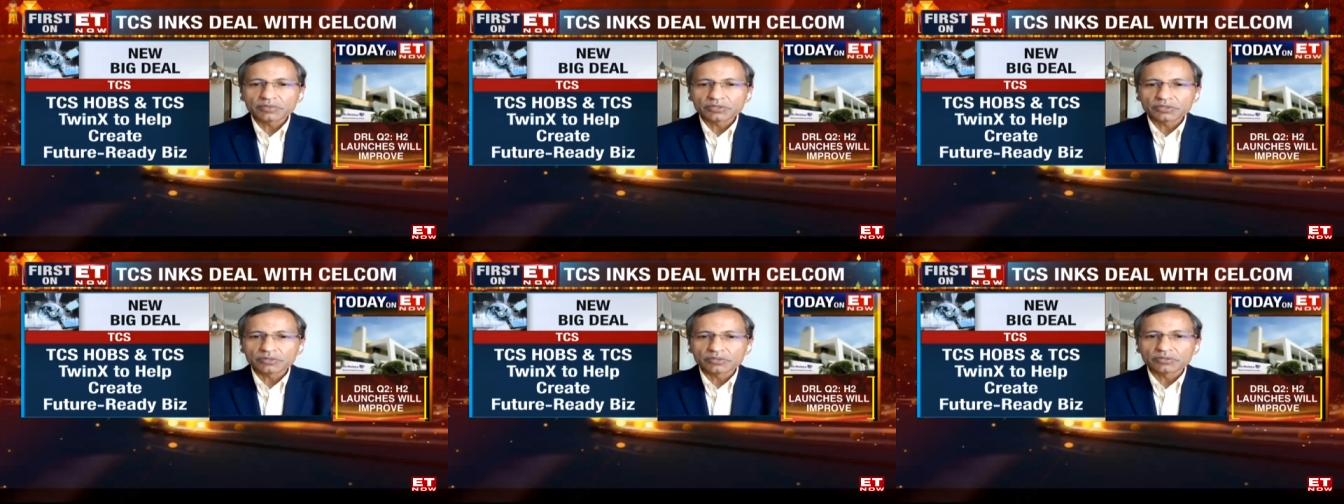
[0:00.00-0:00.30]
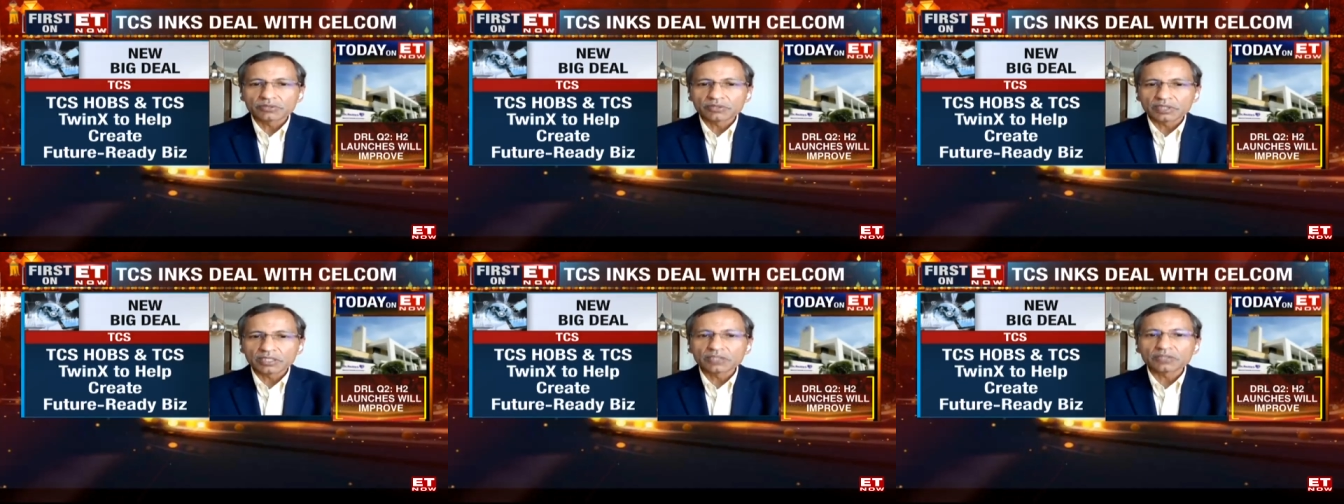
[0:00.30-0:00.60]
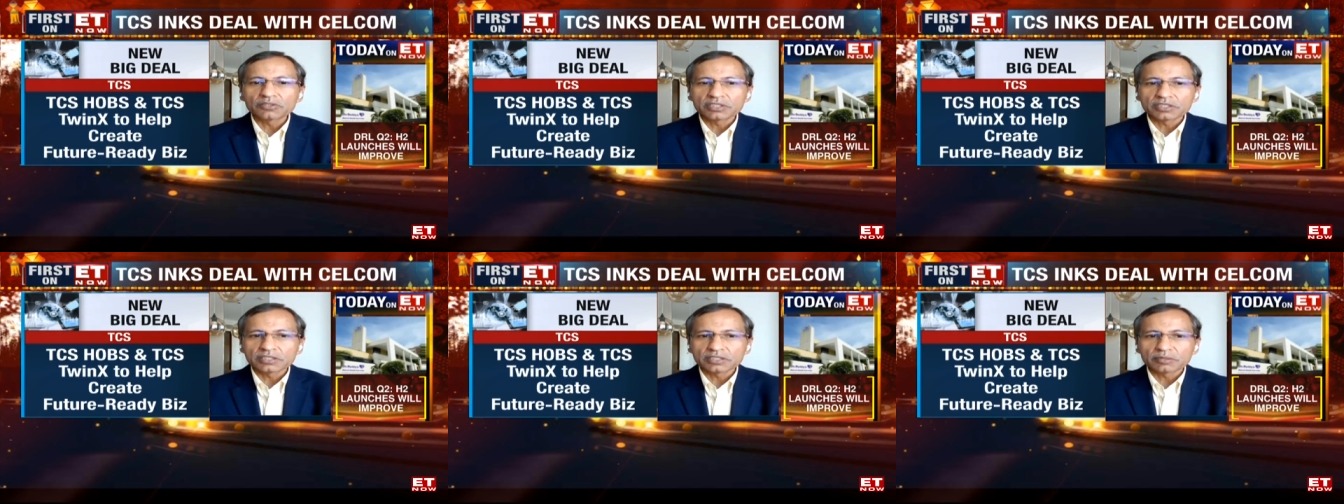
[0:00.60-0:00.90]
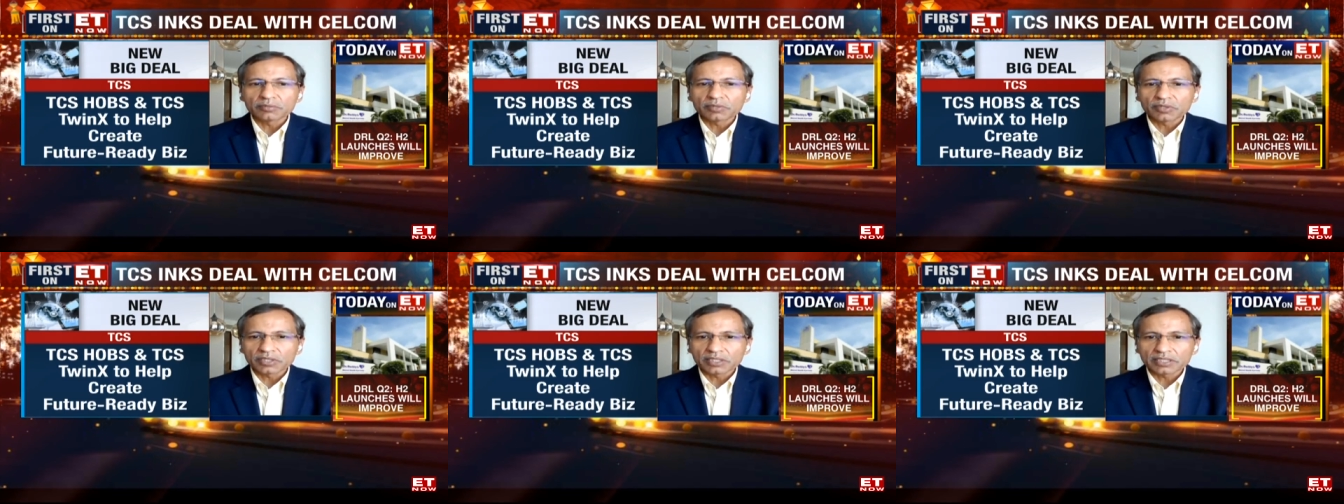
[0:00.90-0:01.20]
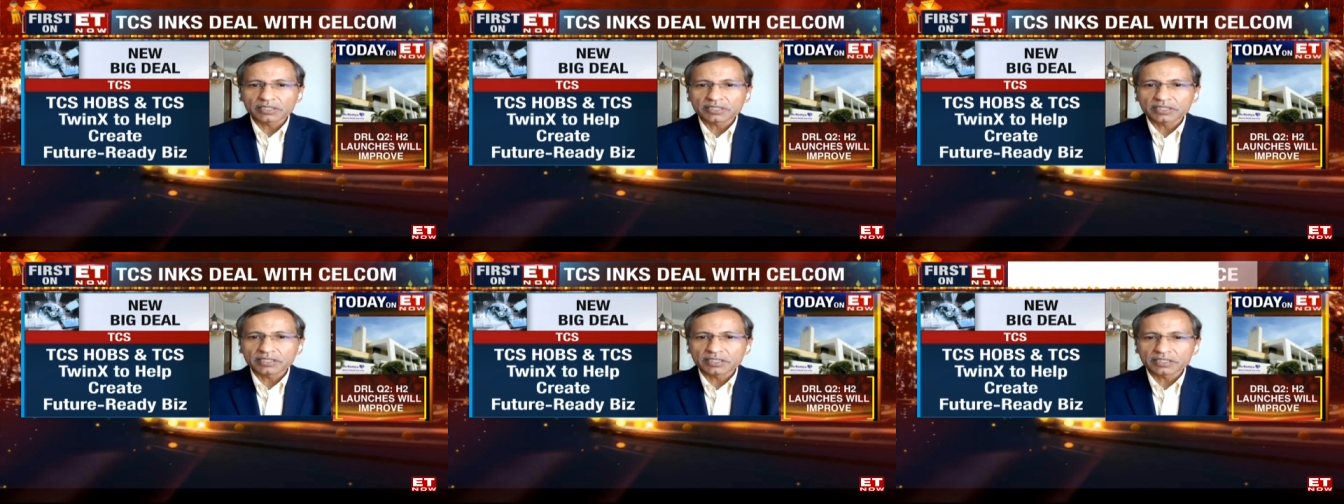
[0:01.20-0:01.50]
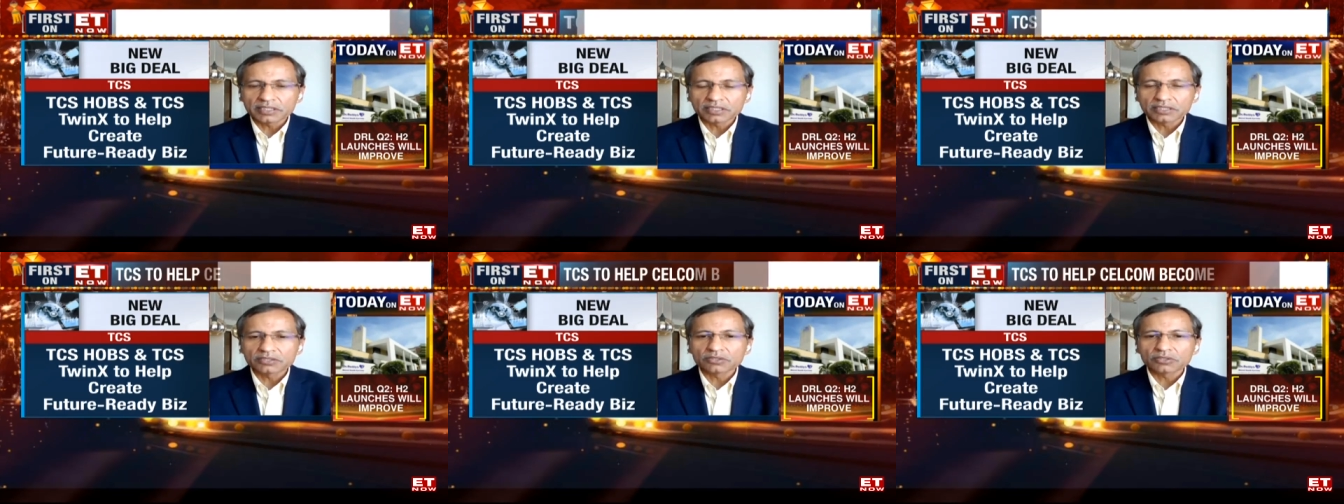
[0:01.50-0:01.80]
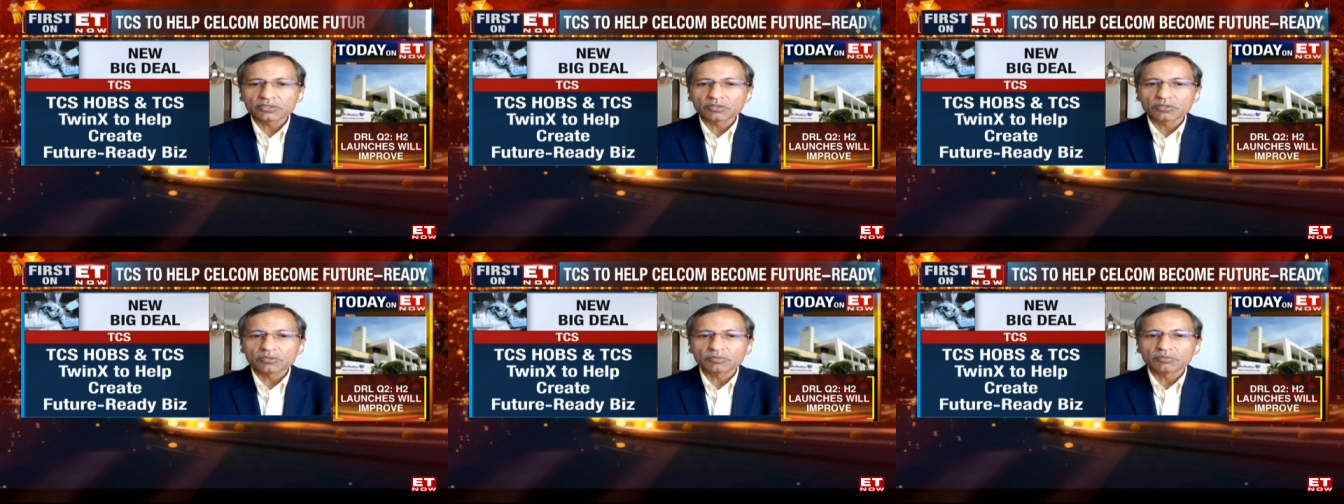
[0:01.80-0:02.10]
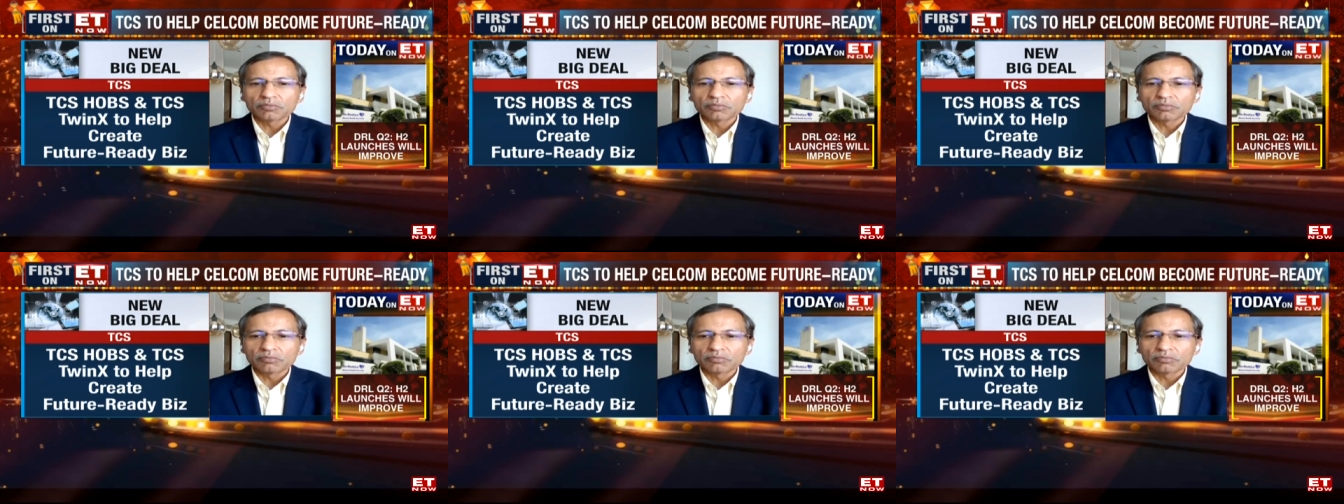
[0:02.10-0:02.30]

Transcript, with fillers: so ecosystem orchestration, so